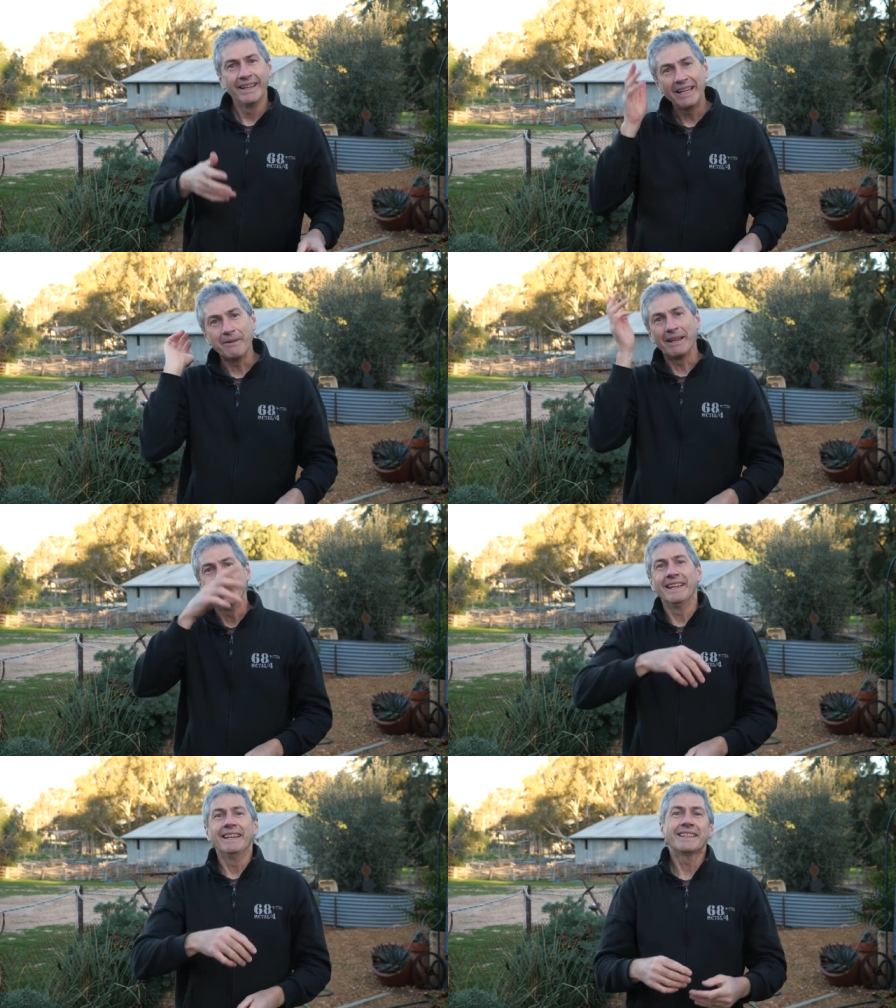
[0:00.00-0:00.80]
Anyway,
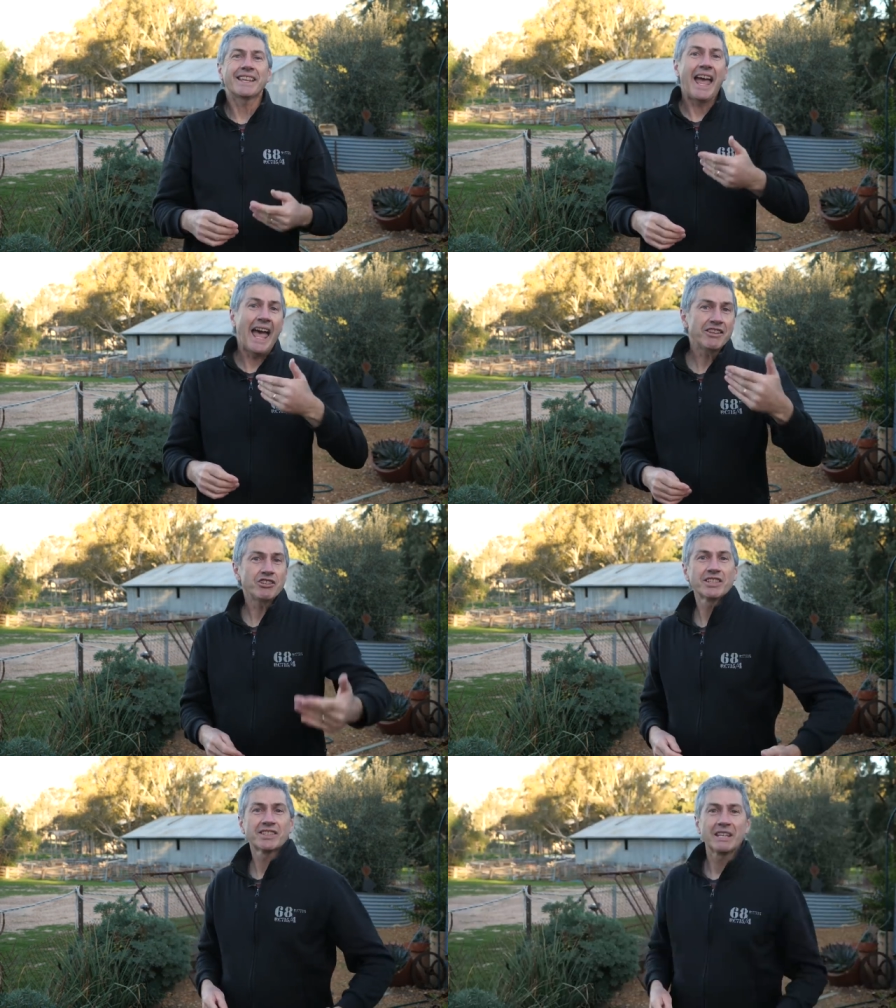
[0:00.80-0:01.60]
so as
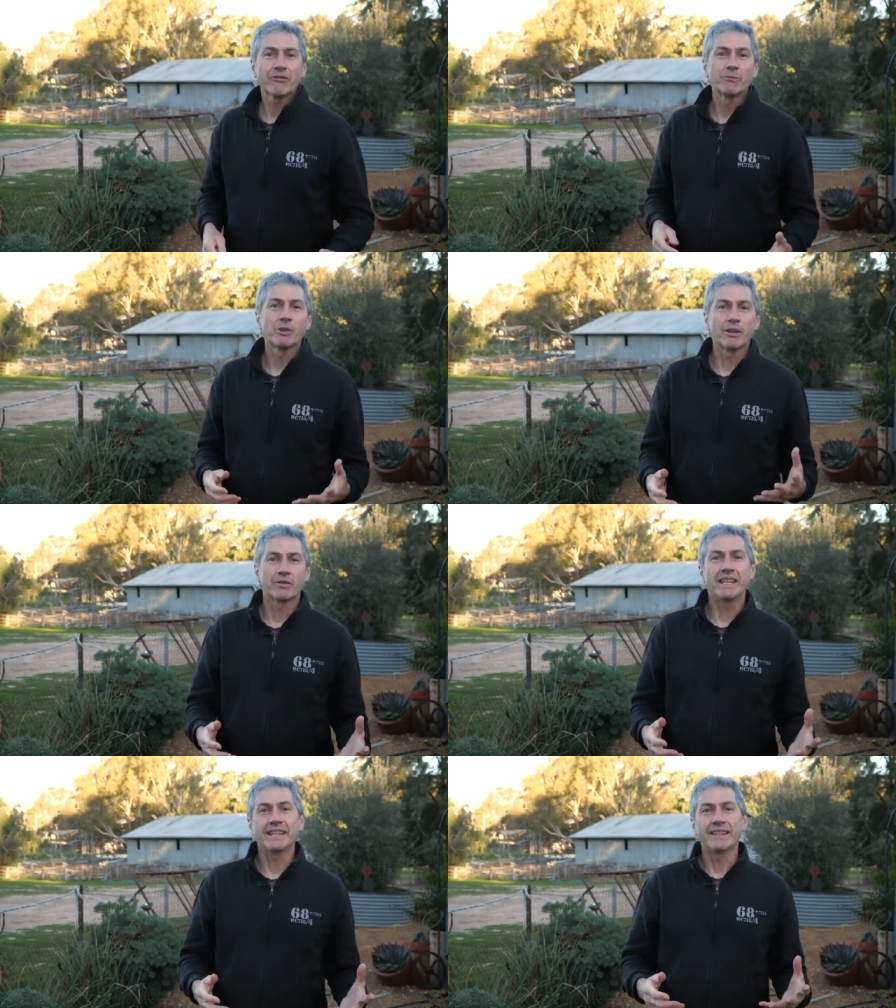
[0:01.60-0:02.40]
you can see from what
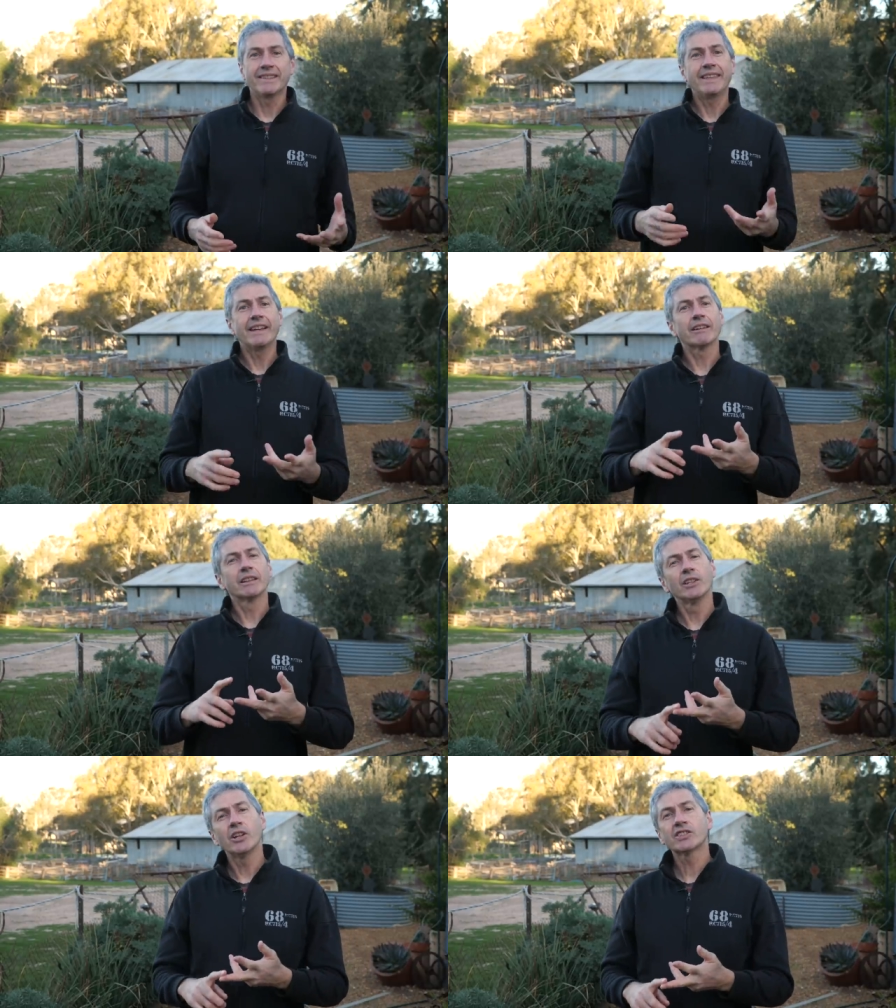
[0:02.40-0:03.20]
I've said, there are
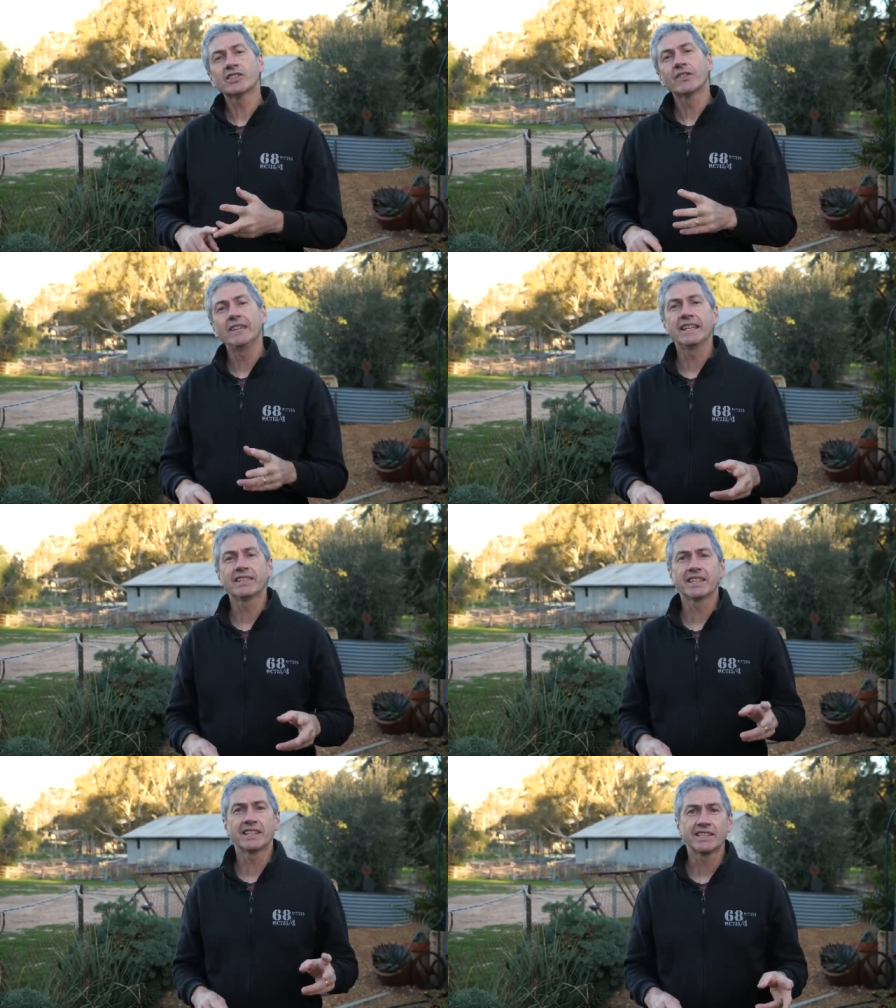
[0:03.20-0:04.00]
lots of things
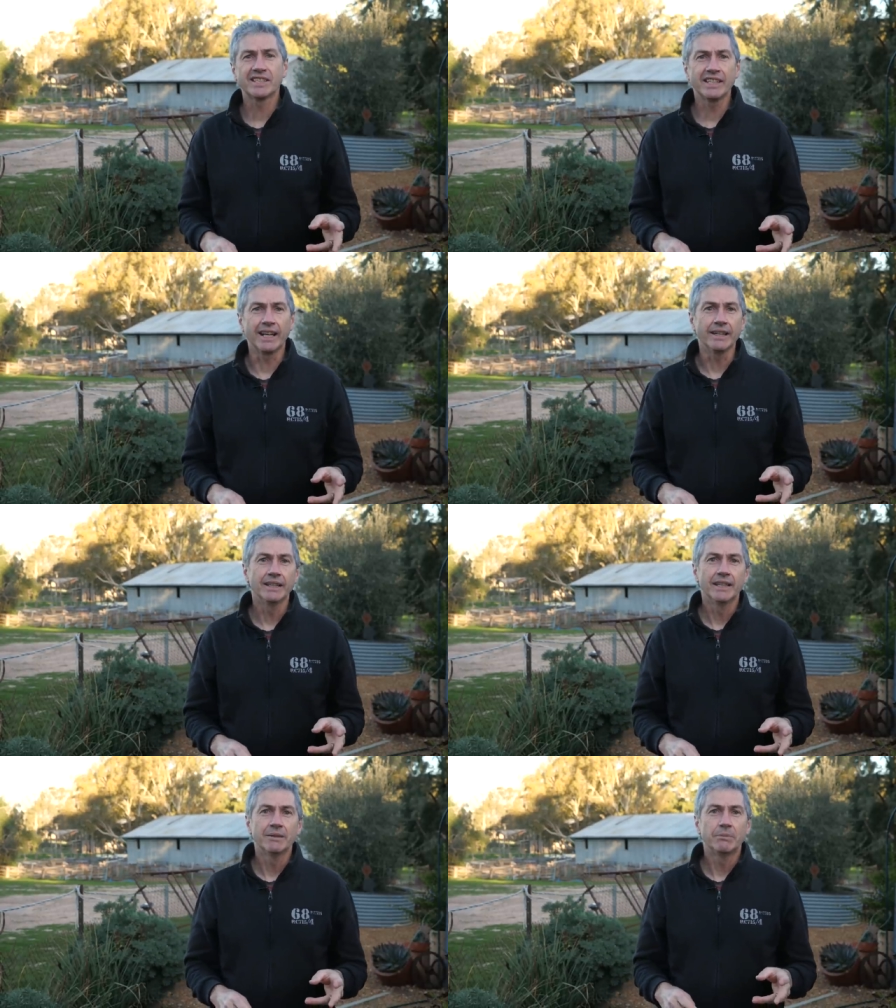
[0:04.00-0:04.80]
to consider
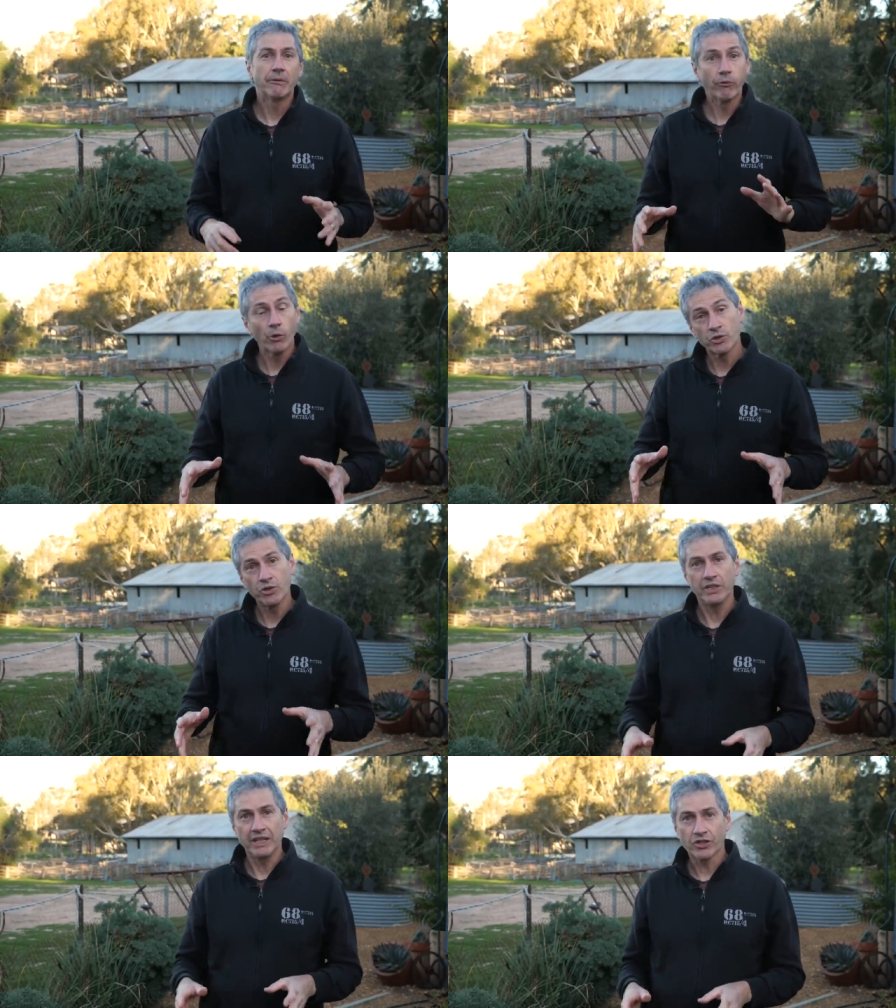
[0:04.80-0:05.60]
before
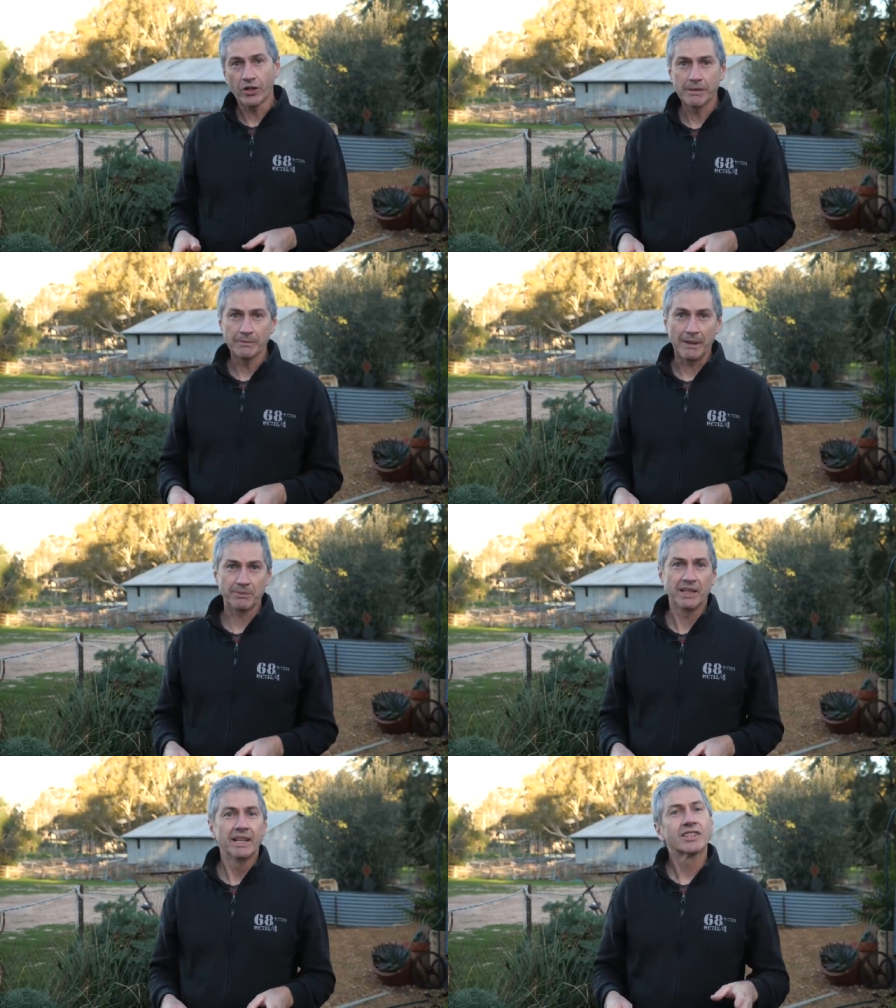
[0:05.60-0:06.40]
shooting a time lapse.